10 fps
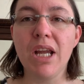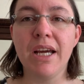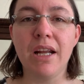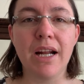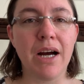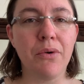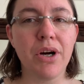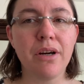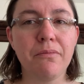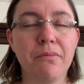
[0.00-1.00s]
in an
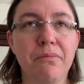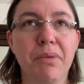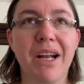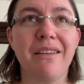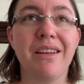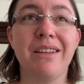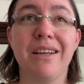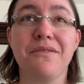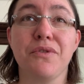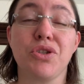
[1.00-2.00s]
hour, but I think
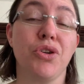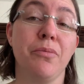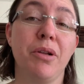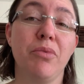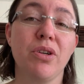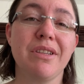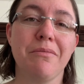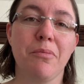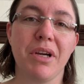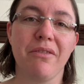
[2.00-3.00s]
that's for German books.
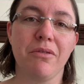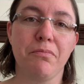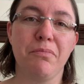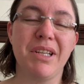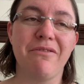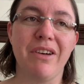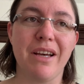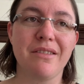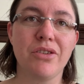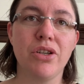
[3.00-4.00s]
I'm a bit
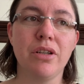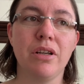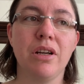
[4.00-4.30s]
faster.